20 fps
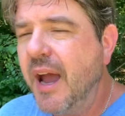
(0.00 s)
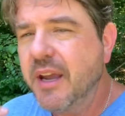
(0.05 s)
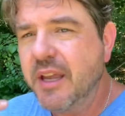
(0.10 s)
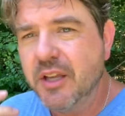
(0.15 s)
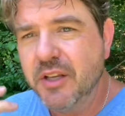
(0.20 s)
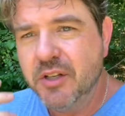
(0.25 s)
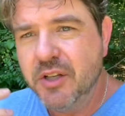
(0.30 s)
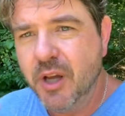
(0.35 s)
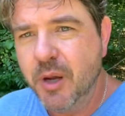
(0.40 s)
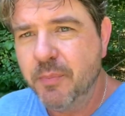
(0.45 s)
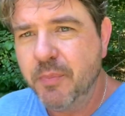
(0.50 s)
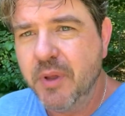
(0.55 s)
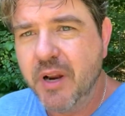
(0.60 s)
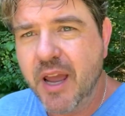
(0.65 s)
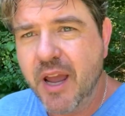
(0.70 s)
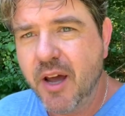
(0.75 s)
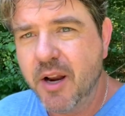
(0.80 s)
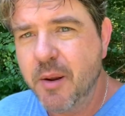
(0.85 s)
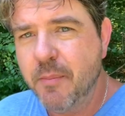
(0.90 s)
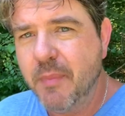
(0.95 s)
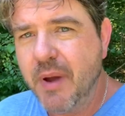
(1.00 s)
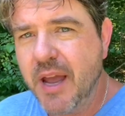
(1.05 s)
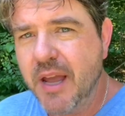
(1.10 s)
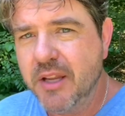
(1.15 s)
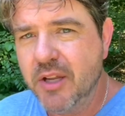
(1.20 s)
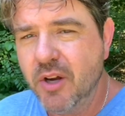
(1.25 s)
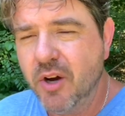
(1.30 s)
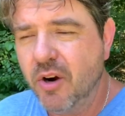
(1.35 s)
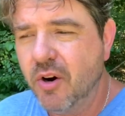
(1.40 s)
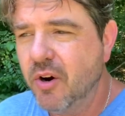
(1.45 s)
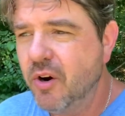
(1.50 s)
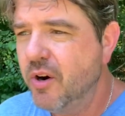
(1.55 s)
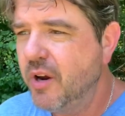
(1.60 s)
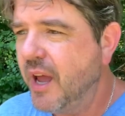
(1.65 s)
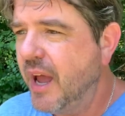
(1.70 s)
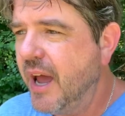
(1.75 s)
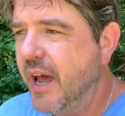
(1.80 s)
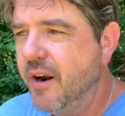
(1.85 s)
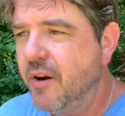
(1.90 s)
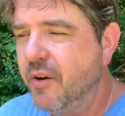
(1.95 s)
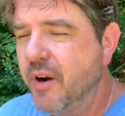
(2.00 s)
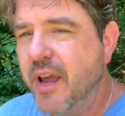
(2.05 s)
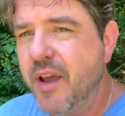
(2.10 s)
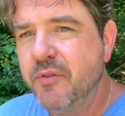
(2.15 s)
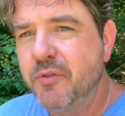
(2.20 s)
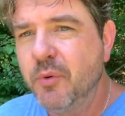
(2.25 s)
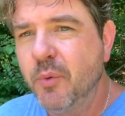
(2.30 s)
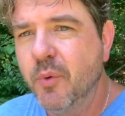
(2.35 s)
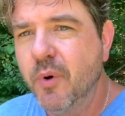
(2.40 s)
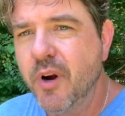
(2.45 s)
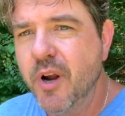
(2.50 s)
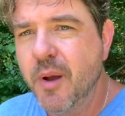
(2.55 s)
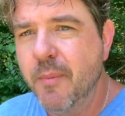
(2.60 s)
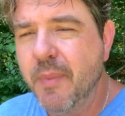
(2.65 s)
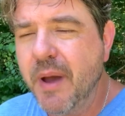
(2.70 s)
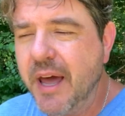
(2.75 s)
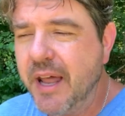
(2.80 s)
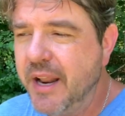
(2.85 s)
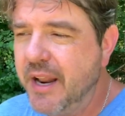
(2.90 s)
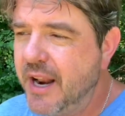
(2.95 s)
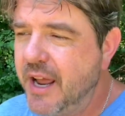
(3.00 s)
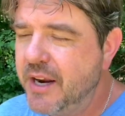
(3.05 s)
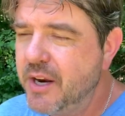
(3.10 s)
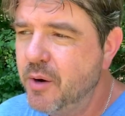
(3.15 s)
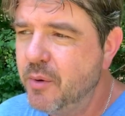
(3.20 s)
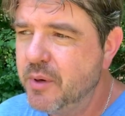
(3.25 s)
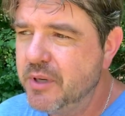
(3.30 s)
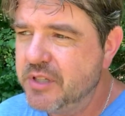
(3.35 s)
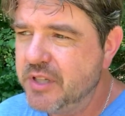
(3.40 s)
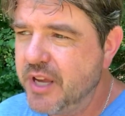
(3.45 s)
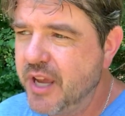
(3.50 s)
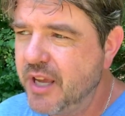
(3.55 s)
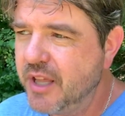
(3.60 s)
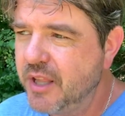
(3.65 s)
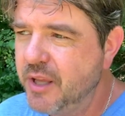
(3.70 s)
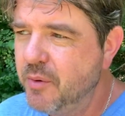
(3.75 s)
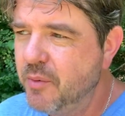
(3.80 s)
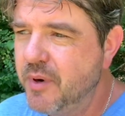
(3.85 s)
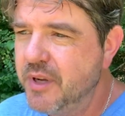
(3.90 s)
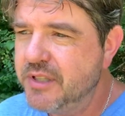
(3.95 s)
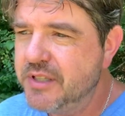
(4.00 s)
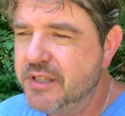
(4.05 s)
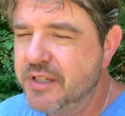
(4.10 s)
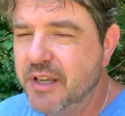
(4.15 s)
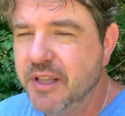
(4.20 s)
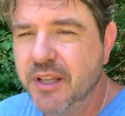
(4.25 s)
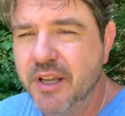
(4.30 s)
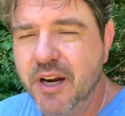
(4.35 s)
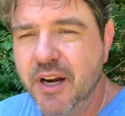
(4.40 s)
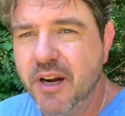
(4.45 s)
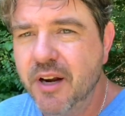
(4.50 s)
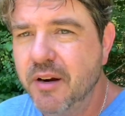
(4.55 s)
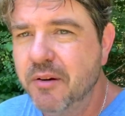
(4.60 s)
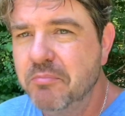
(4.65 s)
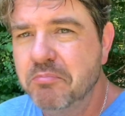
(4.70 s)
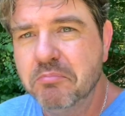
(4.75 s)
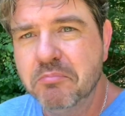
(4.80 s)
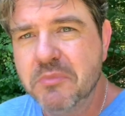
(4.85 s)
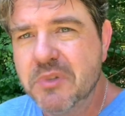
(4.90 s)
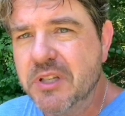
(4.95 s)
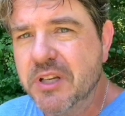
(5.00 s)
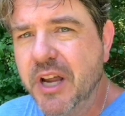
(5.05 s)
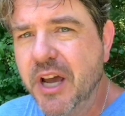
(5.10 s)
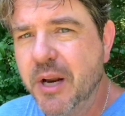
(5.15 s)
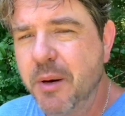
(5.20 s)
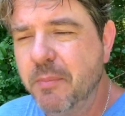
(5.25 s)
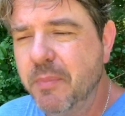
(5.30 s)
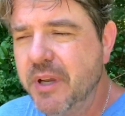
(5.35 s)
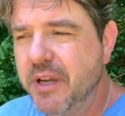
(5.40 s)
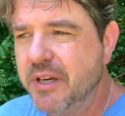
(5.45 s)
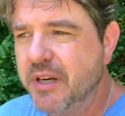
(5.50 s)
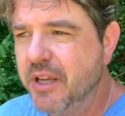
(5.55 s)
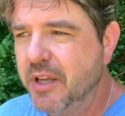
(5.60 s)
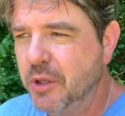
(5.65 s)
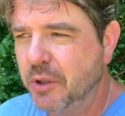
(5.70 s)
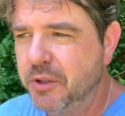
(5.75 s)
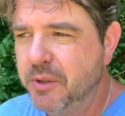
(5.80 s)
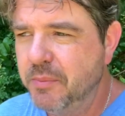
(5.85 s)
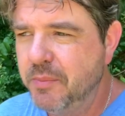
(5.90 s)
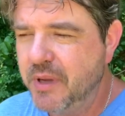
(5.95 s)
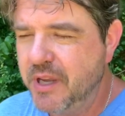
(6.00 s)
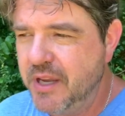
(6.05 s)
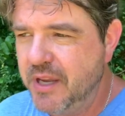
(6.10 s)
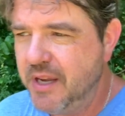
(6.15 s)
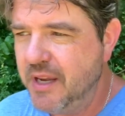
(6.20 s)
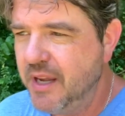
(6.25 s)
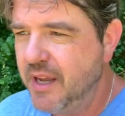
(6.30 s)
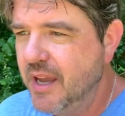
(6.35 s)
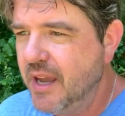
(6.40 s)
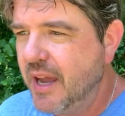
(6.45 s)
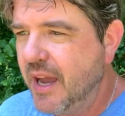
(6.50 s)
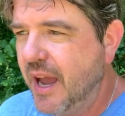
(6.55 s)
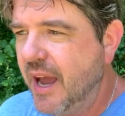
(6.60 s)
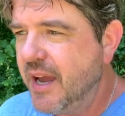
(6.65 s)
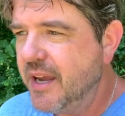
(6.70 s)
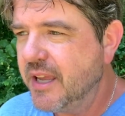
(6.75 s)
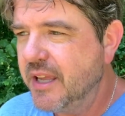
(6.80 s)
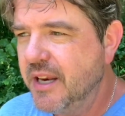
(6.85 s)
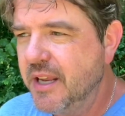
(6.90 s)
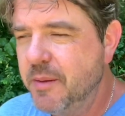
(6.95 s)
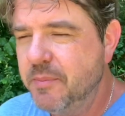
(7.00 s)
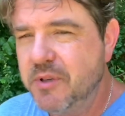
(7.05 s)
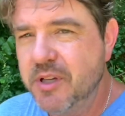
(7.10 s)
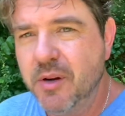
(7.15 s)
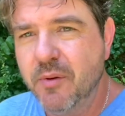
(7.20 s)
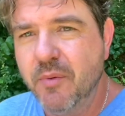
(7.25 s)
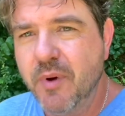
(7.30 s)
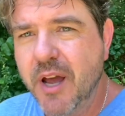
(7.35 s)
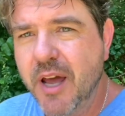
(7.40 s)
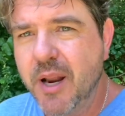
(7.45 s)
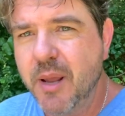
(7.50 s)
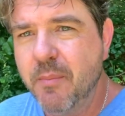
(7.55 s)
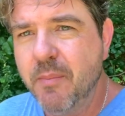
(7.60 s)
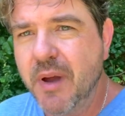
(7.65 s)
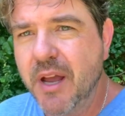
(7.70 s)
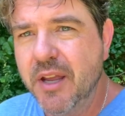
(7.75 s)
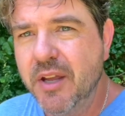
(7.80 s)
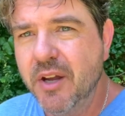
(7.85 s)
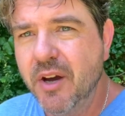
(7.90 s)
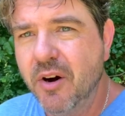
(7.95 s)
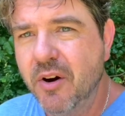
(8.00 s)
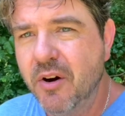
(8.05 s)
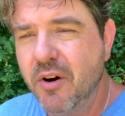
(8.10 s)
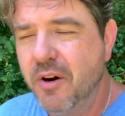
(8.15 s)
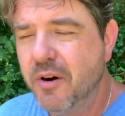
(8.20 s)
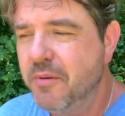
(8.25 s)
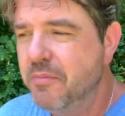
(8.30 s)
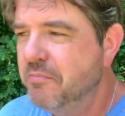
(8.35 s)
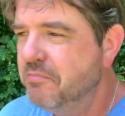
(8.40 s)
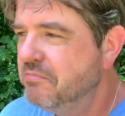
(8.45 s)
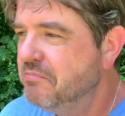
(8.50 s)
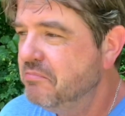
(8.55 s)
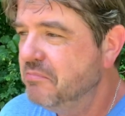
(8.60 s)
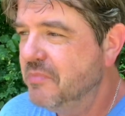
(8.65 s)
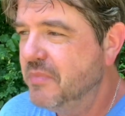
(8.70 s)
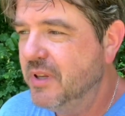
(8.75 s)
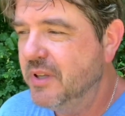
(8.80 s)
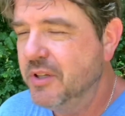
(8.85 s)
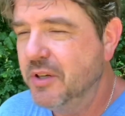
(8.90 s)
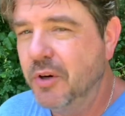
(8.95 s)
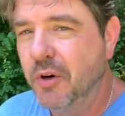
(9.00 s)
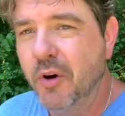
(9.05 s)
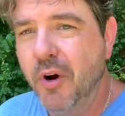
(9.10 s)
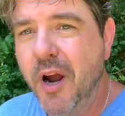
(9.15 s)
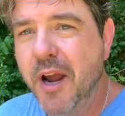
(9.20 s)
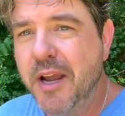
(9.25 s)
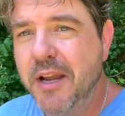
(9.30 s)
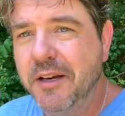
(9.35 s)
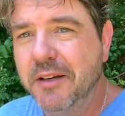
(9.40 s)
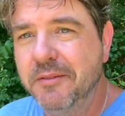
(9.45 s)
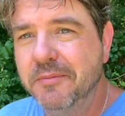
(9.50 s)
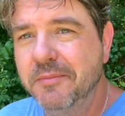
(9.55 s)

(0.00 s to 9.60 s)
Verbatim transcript: can dump it out in my yard. I don't have to worry about it. I know exactly what's in there. It's not a big deal to me. I can empty it right in my yard. Great.